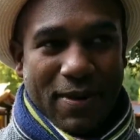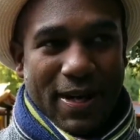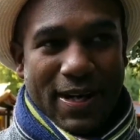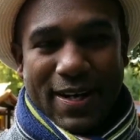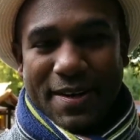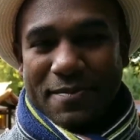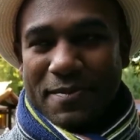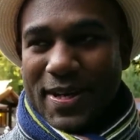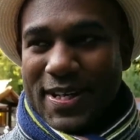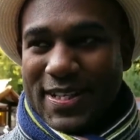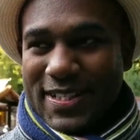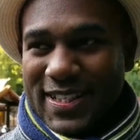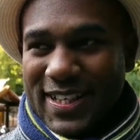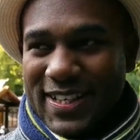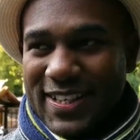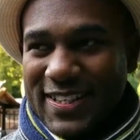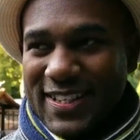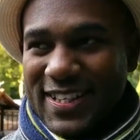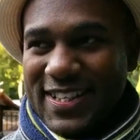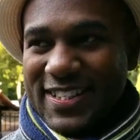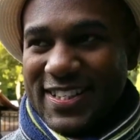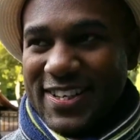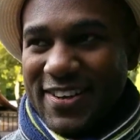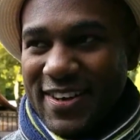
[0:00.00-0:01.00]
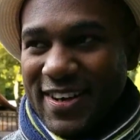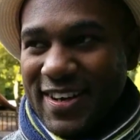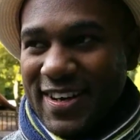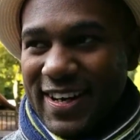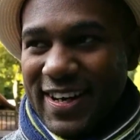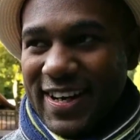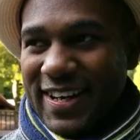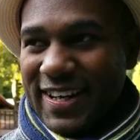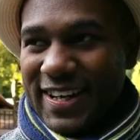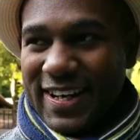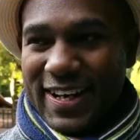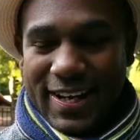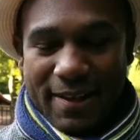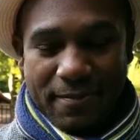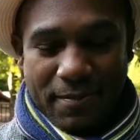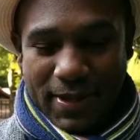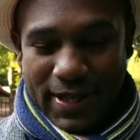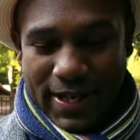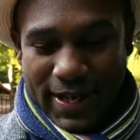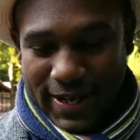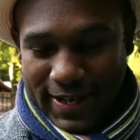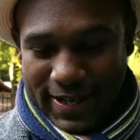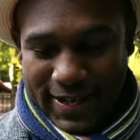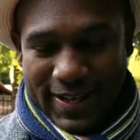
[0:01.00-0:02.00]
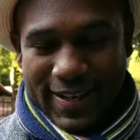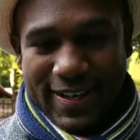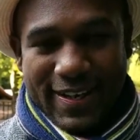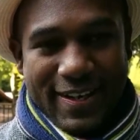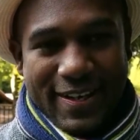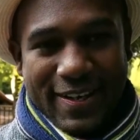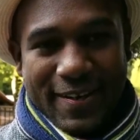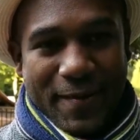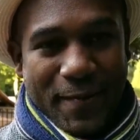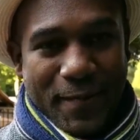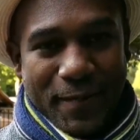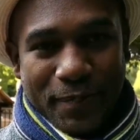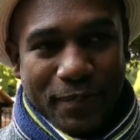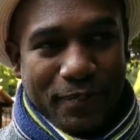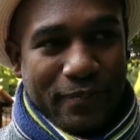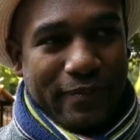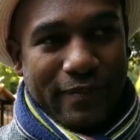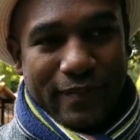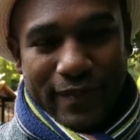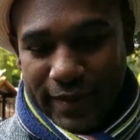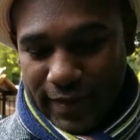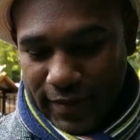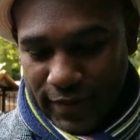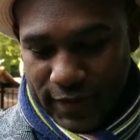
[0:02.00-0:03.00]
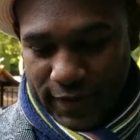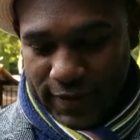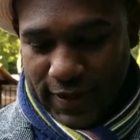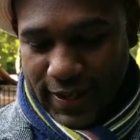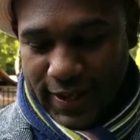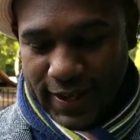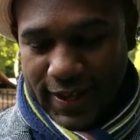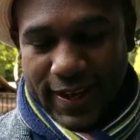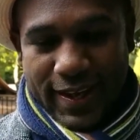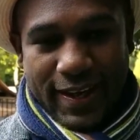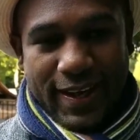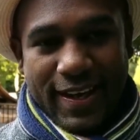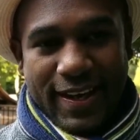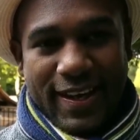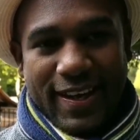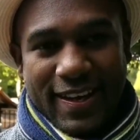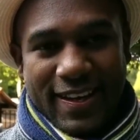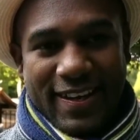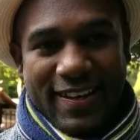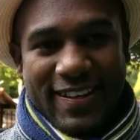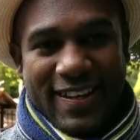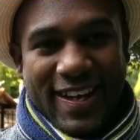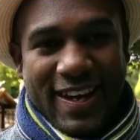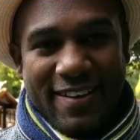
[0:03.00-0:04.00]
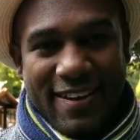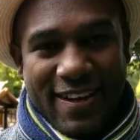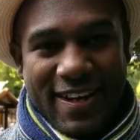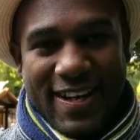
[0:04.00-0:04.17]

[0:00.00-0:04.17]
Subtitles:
am I saying the things correctly? And then I'll be like, okay, dare